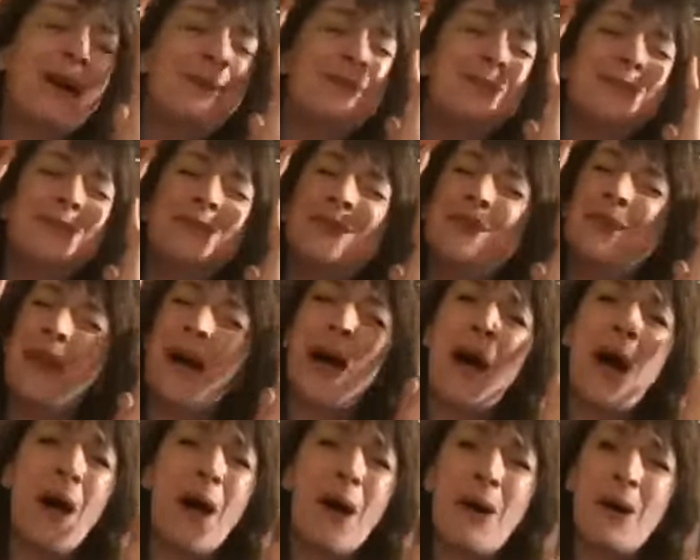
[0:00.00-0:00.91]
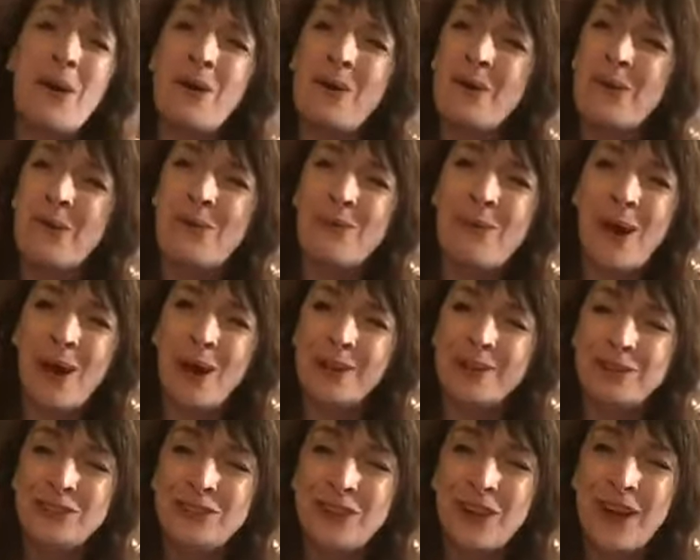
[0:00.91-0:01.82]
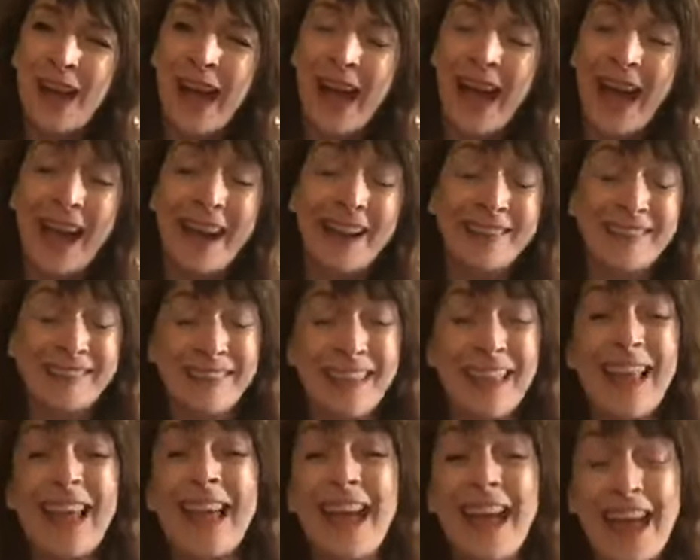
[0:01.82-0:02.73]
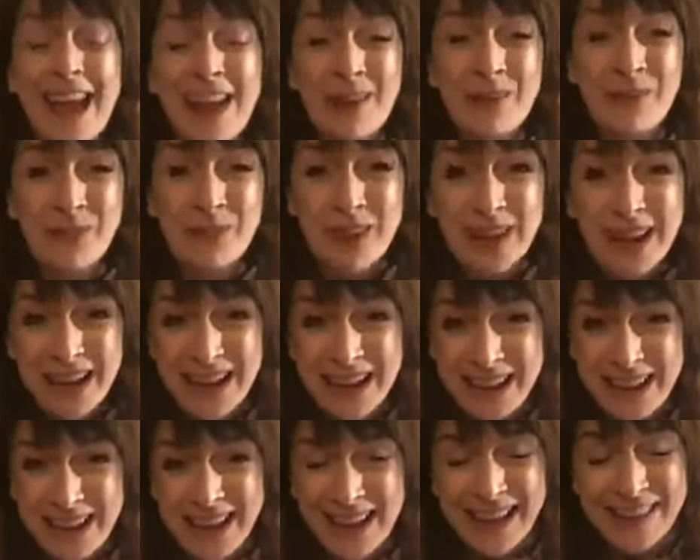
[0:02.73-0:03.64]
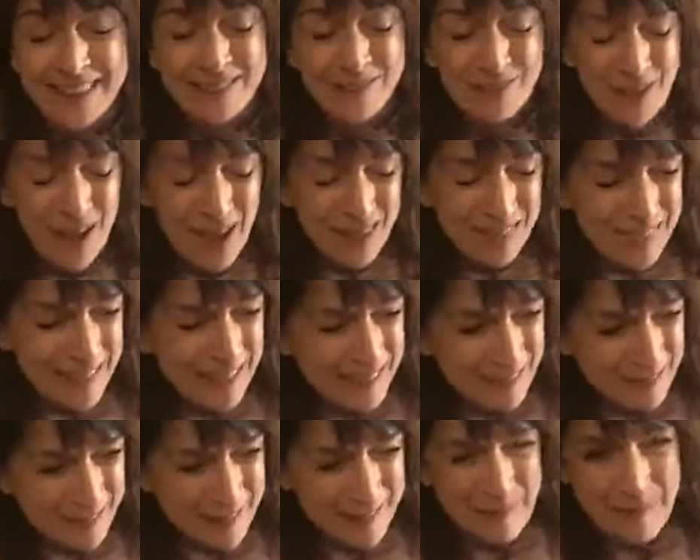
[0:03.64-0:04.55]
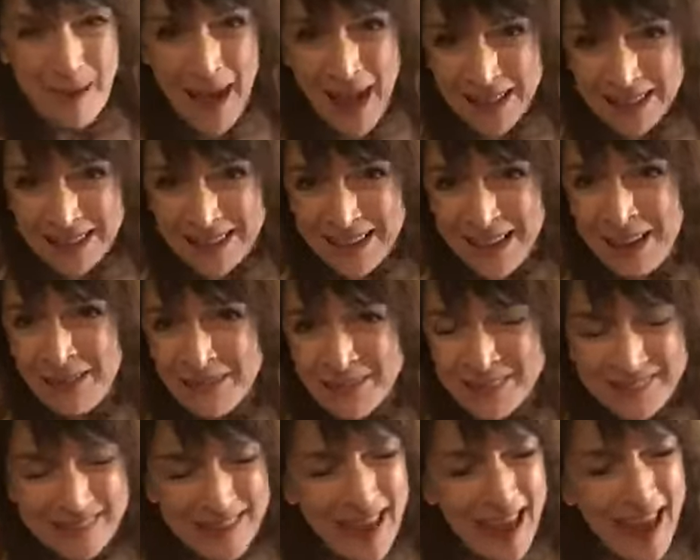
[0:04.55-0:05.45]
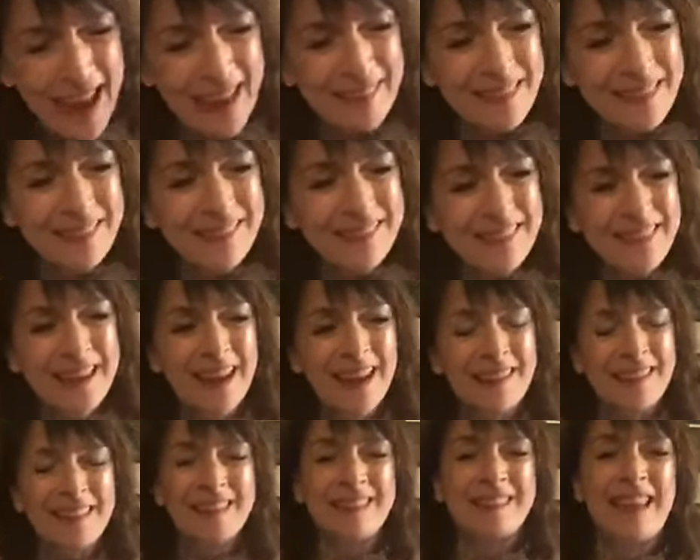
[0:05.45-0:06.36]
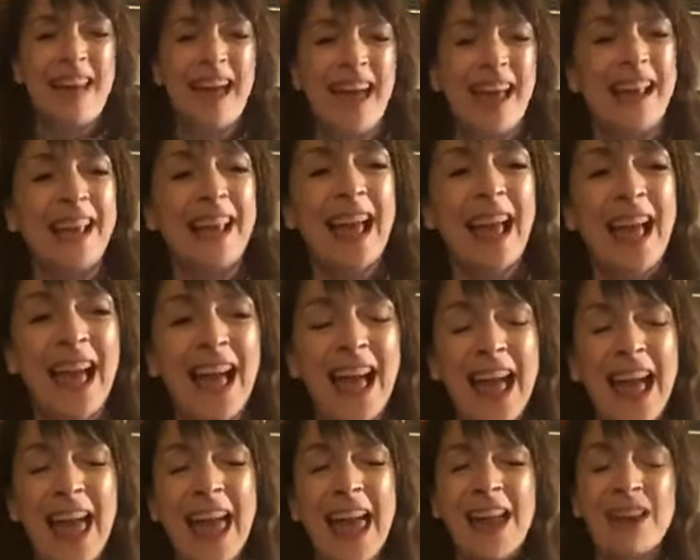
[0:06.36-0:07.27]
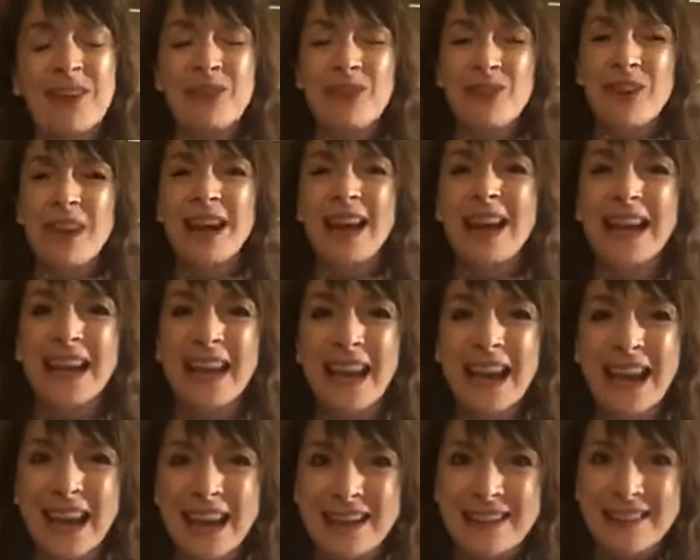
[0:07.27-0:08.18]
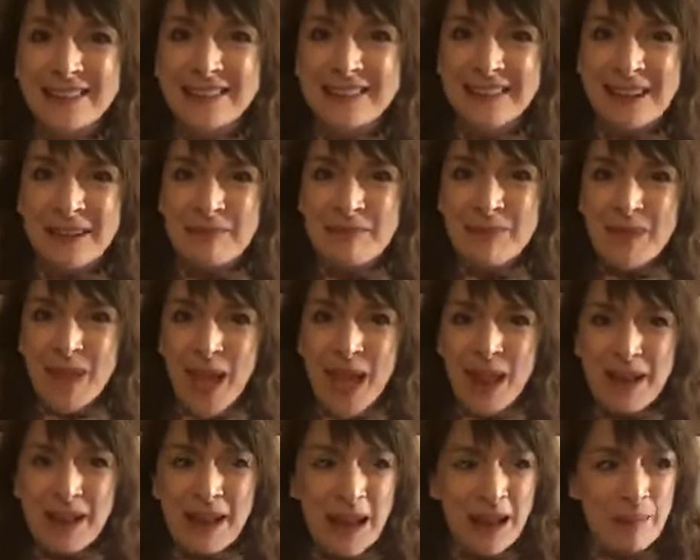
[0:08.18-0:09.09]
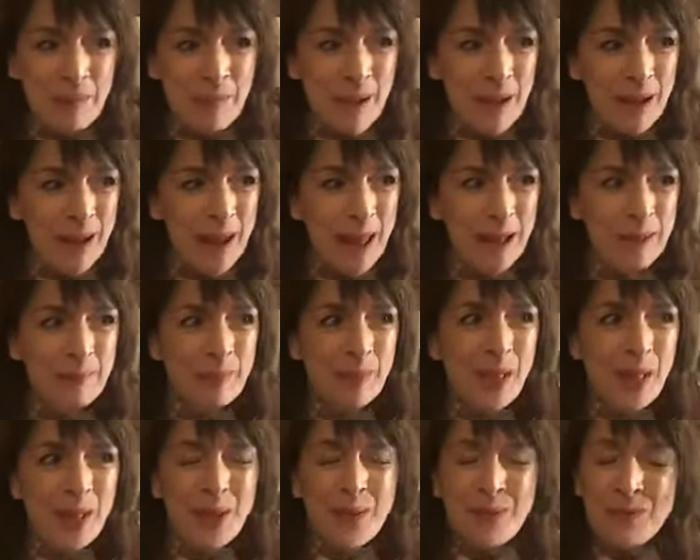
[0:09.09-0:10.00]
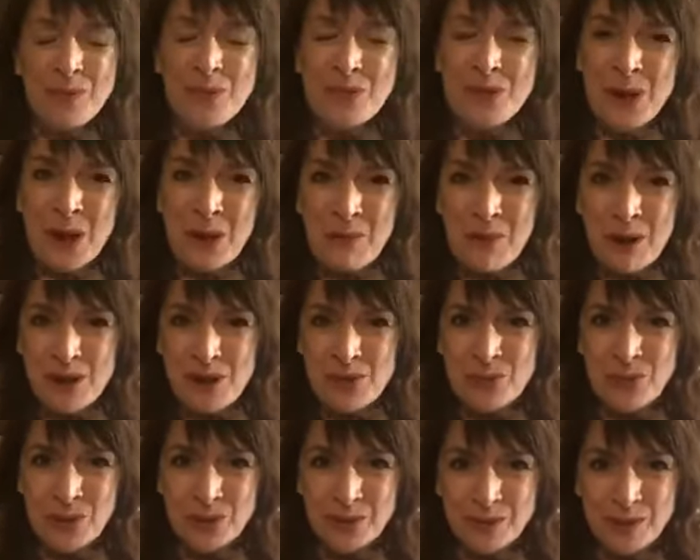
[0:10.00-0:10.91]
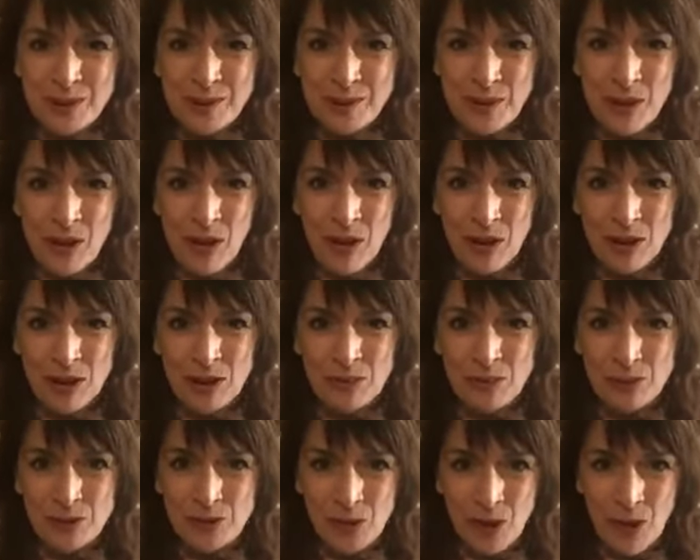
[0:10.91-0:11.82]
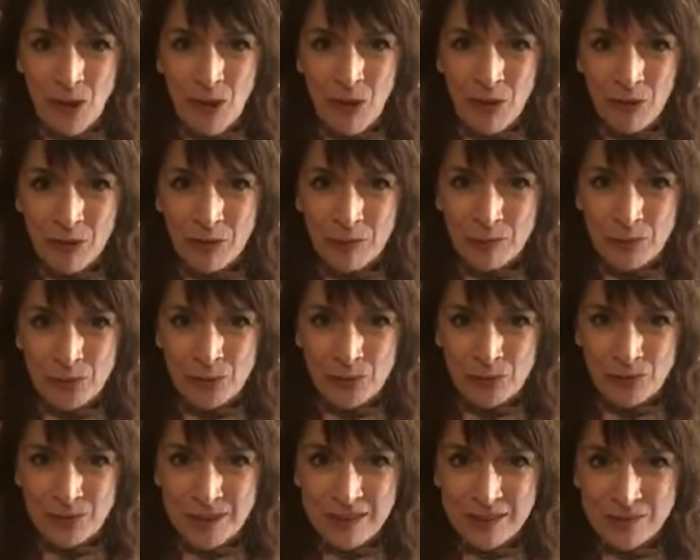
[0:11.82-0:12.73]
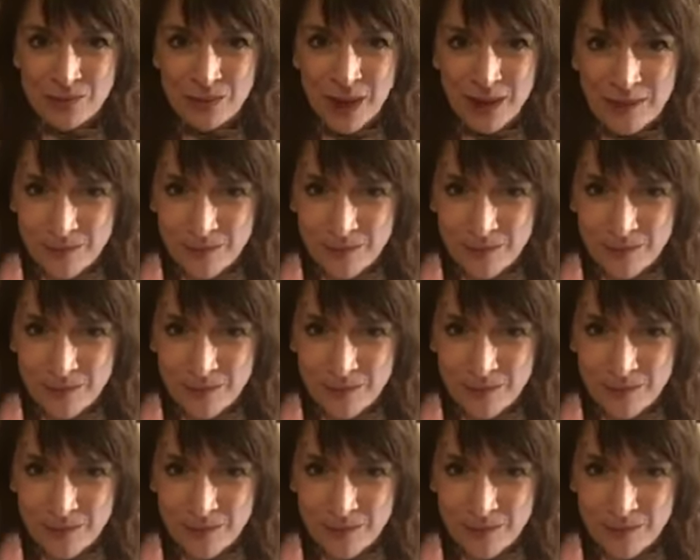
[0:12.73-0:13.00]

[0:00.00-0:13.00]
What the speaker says: no, wash your hands. It really is. In fact, I think Samantha and I were saying this the other day. It really is a little bit like, you know, when you watch those Hollywood horror movies, right?